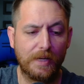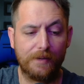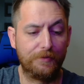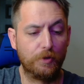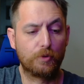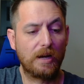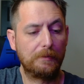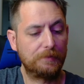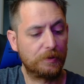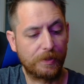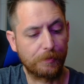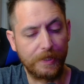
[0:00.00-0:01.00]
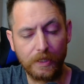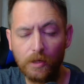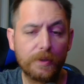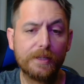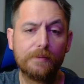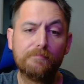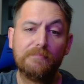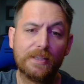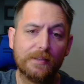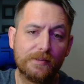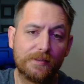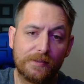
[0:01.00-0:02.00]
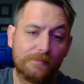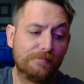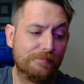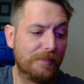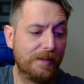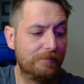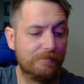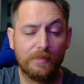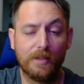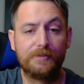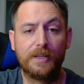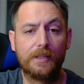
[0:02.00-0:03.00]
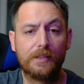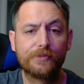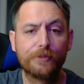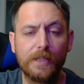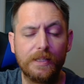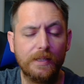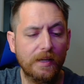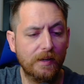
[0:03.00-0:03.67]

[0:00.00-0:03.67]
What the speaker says: no gripes with the reloading because my left hand is free.